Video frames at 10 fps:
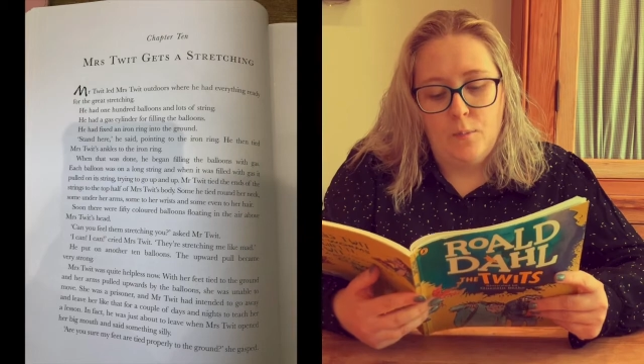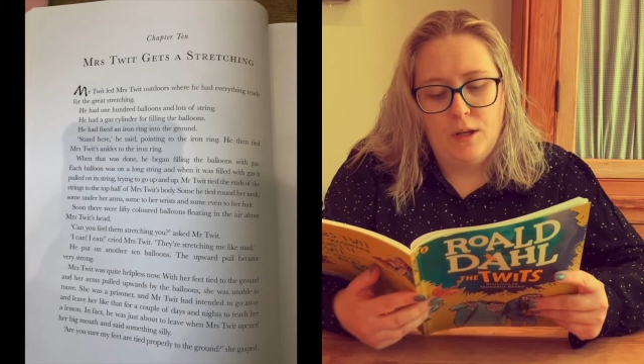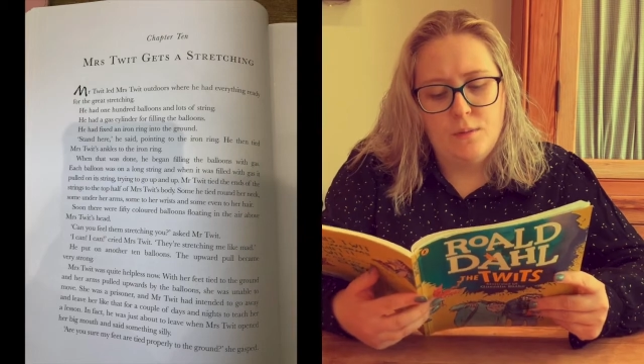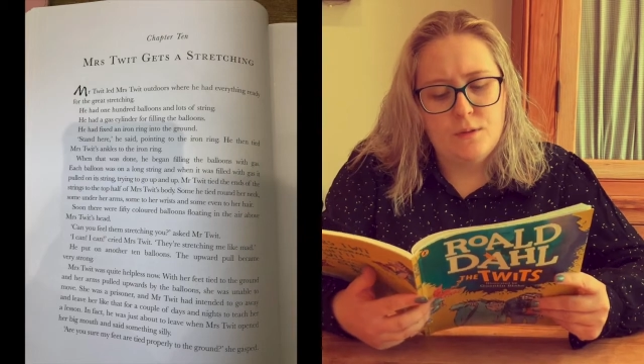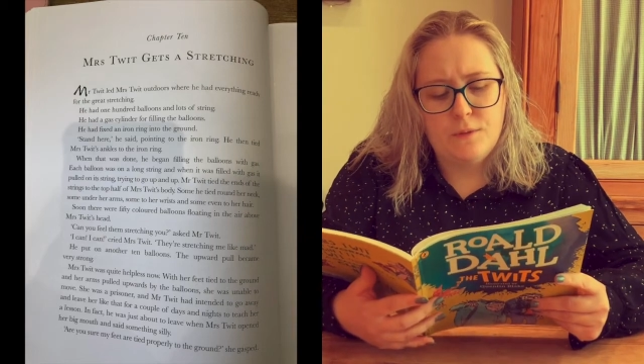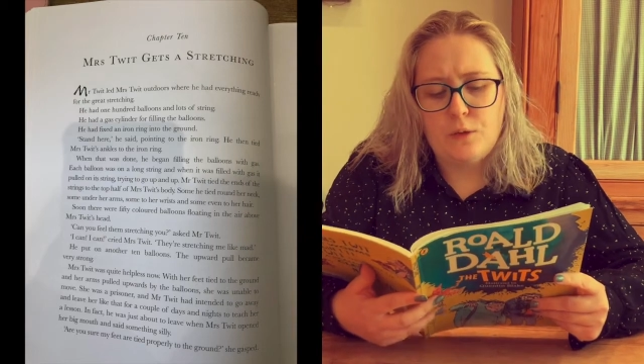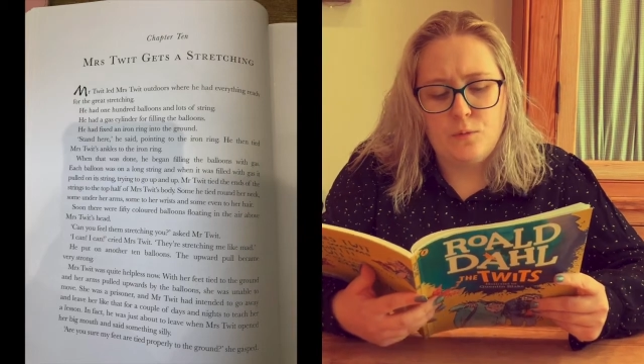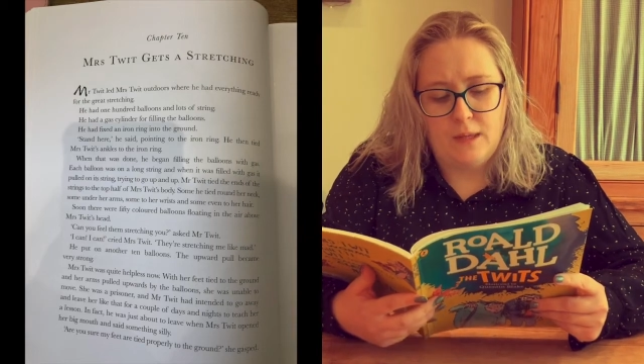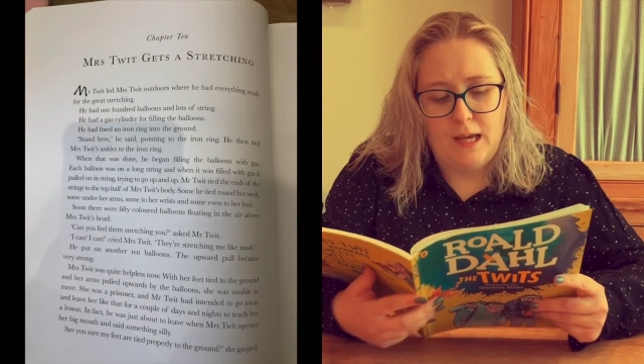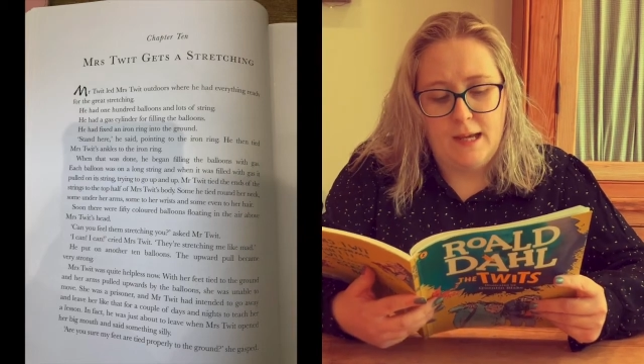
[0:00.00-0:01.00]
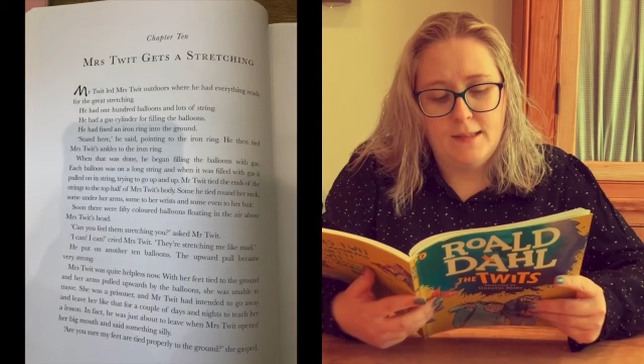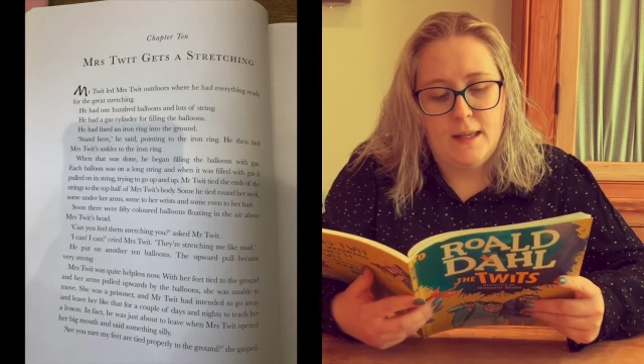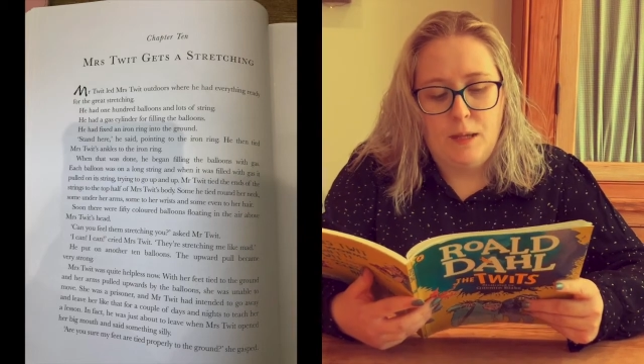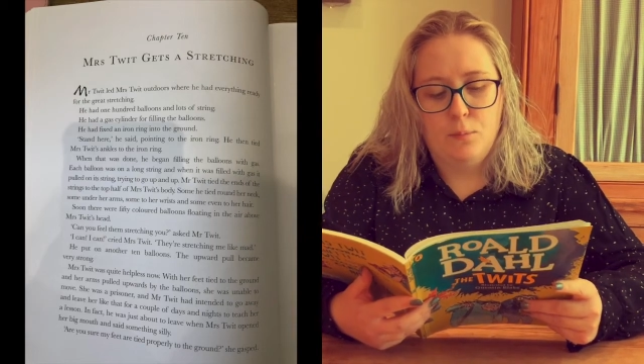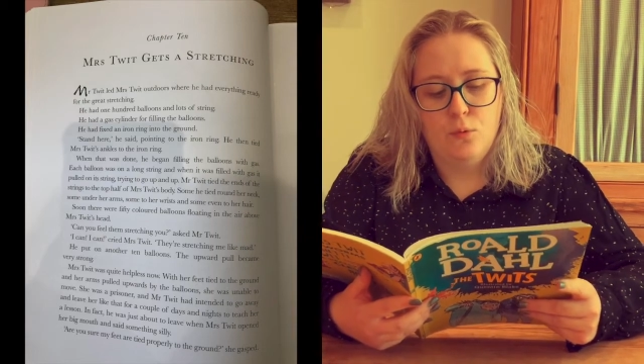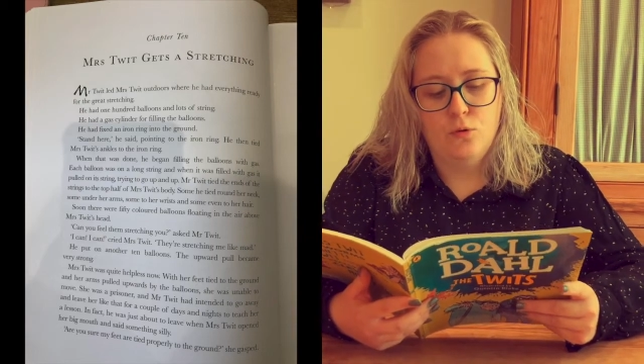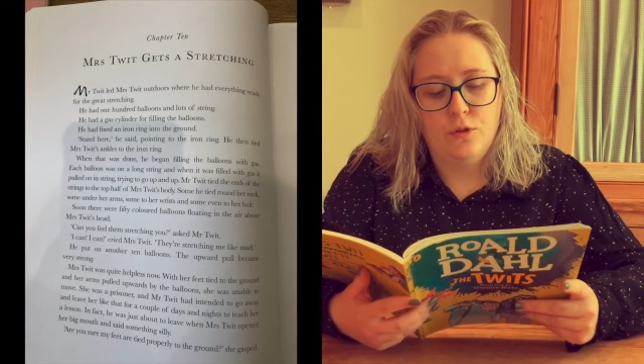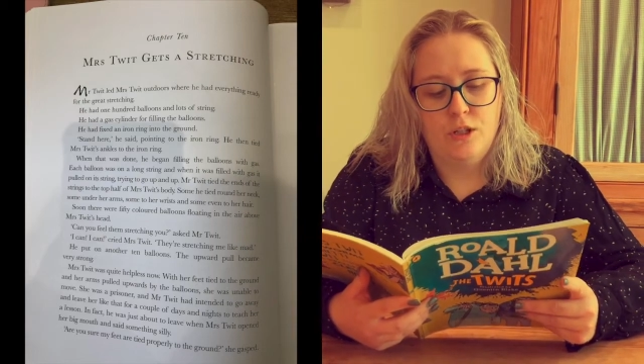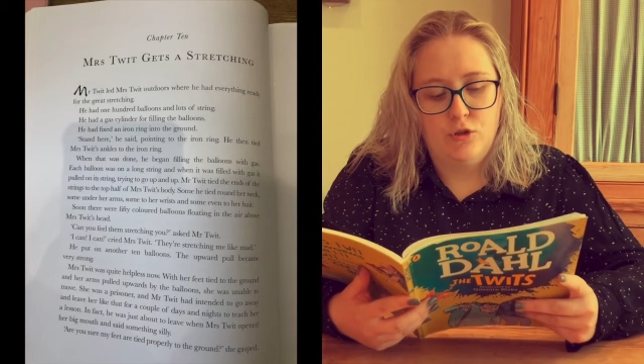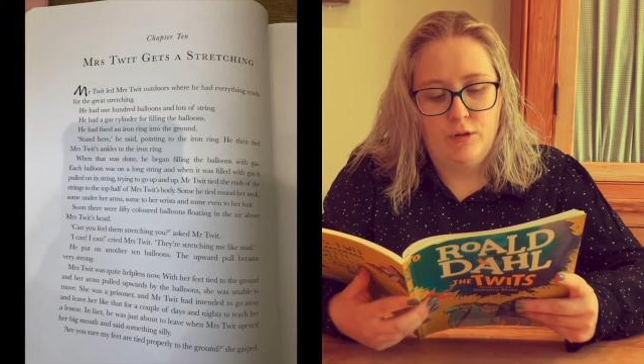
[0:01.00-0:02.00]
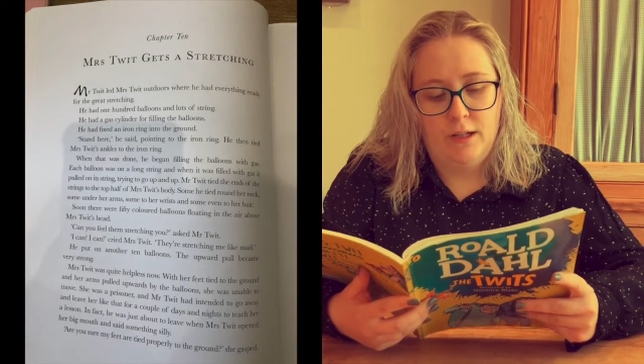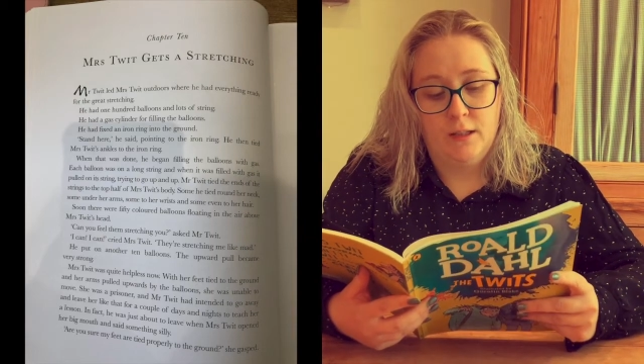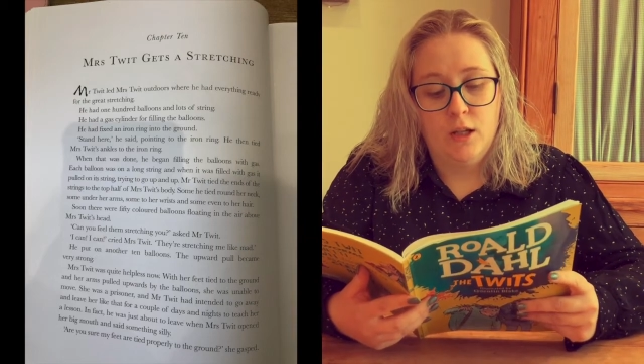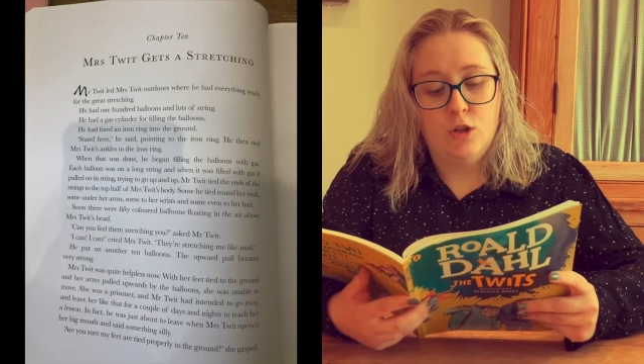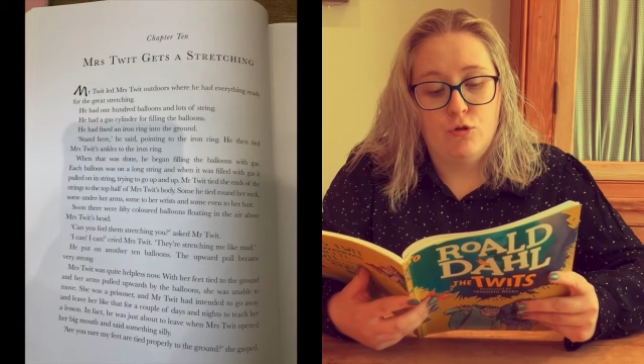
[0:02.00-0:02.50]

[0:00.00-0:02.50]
it was filled with gas, it pulled on its string,